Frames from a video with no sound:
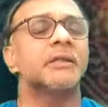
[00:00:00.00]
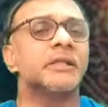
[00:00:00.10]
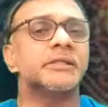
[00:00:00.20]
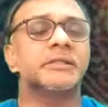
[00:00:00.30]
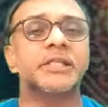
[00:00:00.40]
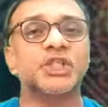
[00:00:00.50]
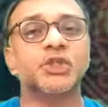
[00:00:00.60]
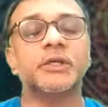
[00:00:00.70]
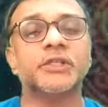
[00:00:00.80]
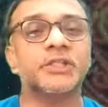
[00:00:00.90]
This
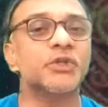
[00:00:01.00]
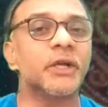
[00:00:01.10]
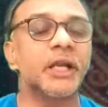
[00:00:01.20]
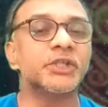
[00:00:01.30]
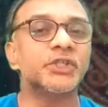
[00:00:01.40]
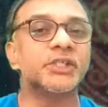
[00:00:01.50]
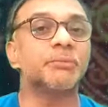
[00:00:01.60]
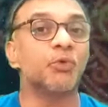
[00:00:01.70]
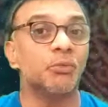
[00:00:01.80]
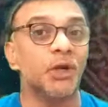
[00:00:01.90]
such a
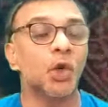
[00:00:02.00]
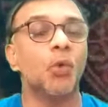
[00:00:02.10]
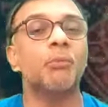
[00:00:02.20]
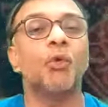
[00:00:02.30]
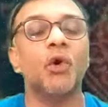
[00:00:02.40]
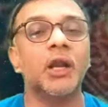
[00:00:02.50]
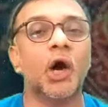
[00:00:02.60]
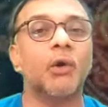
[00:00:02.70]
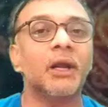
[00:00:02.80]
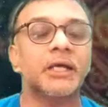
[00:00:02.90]
relationship could be more
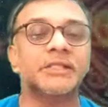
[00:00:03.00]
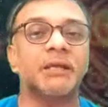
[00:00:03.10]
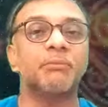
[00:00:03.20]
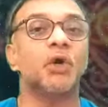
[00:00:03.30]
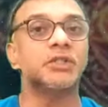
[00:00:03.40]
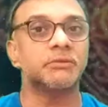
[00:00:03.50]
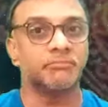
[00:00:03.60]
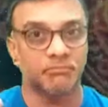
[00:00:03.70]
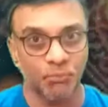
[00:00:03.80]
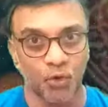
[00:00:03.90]
long lasting, because
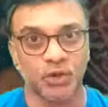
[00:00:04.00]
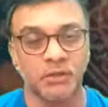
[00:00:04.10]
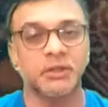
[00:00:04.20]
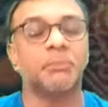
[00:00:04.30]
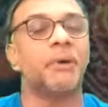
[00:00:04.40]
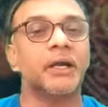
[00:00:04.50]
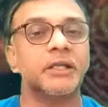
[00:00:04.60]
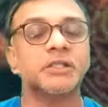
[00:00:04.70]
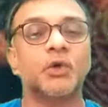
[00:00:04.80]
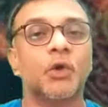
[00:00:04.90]
both the
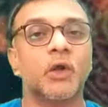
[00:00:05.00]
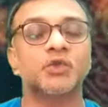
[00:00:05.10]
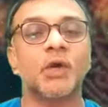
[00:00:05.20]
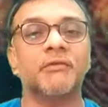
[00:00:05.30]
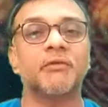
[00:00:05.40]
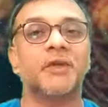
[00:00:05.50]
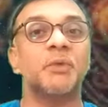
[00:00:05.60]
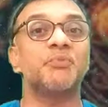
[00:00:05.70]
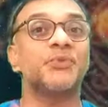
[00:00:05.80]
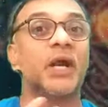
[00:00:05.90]
partners could also have a
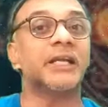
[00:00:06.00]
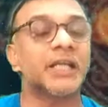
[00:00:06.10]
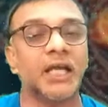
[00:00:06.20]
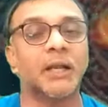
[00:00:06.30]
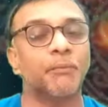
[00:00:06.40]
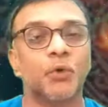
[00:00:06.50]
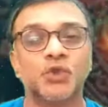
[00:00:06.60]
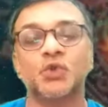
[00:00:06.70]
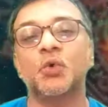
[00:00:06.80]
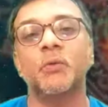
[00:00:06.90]
very practical
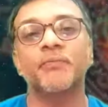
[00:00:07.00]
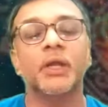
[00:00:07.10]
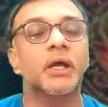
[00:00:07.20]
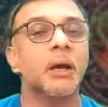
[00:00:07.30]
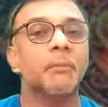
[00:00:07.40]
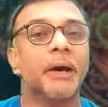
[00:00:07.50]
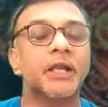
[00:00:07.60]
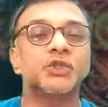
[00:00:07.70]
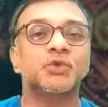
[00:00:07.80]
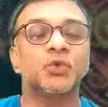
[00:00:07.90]
approach to
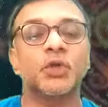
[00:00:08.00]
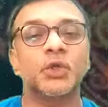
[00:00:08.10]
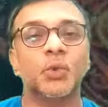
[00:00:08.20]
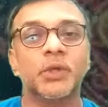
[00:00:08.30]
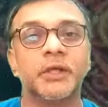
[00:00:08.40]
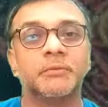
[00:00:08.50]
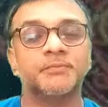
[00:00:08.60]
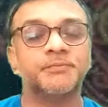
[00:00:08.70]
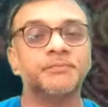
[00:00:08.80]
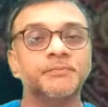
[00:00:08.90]
marriage, to the union,
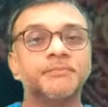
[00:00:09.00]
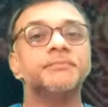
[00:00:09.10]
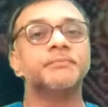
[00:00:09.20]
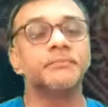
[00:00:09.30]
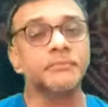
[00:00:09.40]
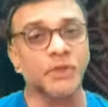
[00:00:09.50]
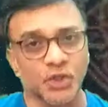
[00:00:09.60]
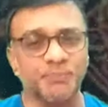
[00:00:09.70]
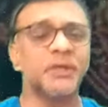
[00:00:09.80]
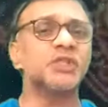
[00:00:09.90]

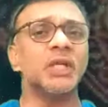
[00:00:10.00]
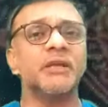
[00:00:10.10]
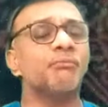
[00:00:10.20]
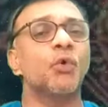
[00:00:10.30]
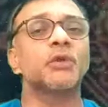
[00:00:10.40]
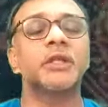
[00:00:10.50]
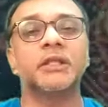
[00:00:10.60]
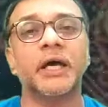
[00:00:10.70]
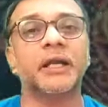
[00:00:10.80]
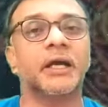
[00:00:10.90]
especially if both the
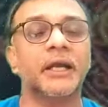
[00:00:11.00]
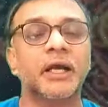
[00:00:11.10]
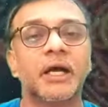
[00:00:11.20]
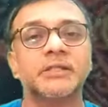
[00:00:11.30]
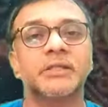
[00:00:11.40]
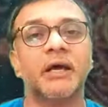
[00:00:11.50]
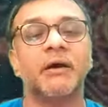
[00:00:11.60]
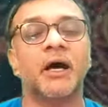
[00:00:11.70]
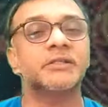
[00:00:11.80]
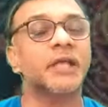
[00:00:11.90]

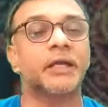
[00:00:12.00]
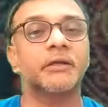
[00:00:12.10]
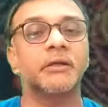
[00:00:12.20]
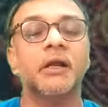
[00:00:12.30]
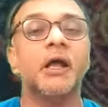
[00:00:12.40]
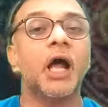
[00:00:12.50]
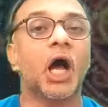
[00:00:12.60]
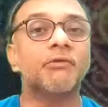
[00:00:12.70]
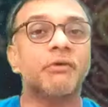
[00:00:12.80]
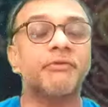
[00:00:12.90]
Dharakarakas are Saturn.
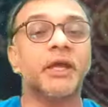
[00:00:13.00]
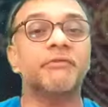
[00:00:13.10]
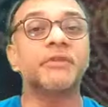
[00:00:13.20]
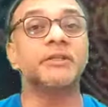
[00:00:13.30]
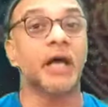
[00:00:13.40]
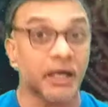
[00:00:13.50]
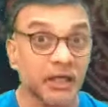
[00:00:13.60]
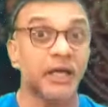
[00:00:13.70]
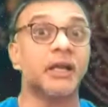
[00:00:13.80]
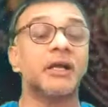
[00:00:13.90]
However, if the
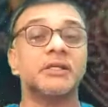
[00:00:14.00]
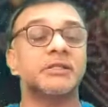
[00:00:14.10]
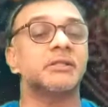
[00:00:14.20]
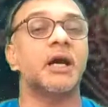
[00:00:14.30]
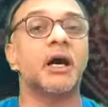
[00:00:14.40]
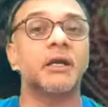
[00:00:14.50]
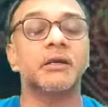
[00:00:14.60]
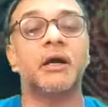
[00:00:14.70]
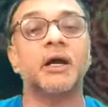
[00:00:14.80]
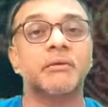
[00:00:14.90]
Dharakarakas
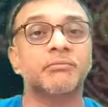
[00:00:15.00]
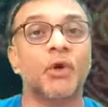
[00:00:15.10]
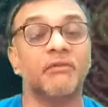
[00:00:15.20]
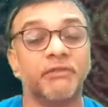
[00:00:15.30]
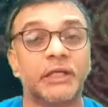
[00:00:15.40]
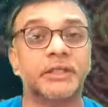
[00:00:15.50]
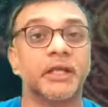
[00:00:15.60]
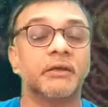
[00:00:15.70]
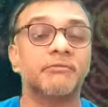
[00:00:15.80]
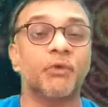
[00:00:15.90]
are
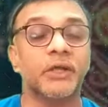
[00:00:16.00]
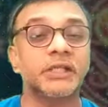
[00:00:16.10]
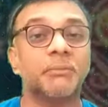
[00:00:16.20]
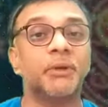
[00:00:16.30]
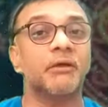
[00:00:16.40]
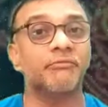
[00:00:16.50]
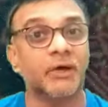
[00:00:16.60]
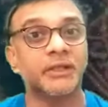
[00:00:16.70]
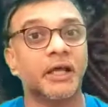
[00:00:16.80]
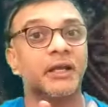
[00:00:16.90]
conflicting, for example, if
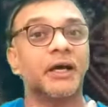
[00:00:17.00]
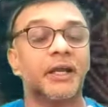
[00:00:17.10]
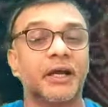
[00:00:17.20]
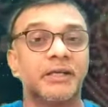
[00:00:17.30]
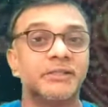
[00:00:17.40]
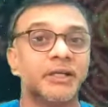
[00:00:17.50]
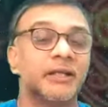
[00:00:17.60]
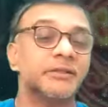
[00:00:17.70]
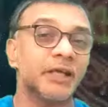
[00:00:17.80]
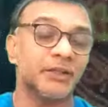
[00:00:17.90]
one Dharakaraka is
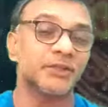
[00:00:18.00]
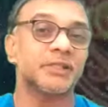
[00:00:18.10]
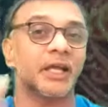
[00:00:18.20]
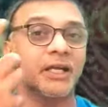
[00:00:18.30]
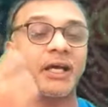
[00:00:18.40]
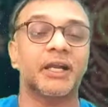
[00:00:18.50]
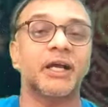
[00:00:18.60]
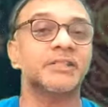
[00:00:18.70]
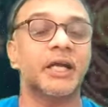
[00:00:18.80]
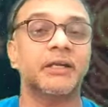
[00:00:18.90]
Sun, the other
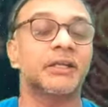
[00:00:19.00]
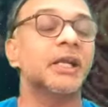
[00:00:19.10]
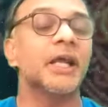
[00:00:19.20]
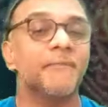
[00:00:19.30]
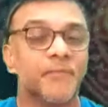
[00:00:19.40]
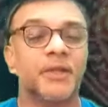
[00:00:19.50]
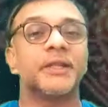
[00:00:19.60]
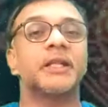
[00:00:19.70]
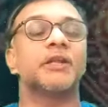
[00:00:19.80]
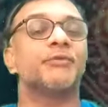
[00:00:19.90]
Dharakaraka is Saturn,
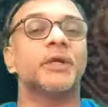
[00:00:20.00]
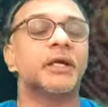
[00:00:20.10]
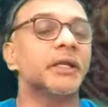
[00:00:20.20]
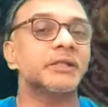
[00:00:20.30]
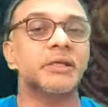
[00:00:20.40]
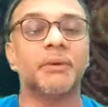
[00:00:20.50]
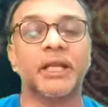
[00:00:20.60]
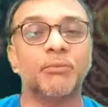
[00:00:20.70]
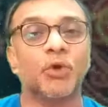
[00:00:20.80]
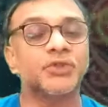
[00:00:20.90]
then definitely some
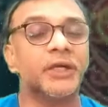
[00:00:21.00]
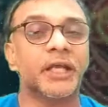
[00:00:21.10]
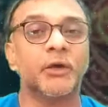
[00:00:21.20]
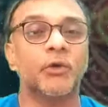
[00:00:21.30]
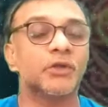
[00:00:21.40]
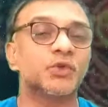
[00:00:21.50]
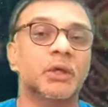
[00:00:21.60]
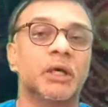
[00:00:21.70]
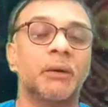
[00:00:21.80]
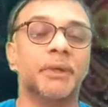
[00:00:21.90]
animosity could also
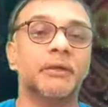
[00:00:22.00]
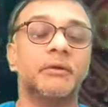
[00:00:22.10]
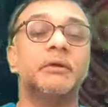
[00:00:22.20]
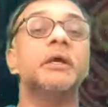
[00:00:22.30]
come in.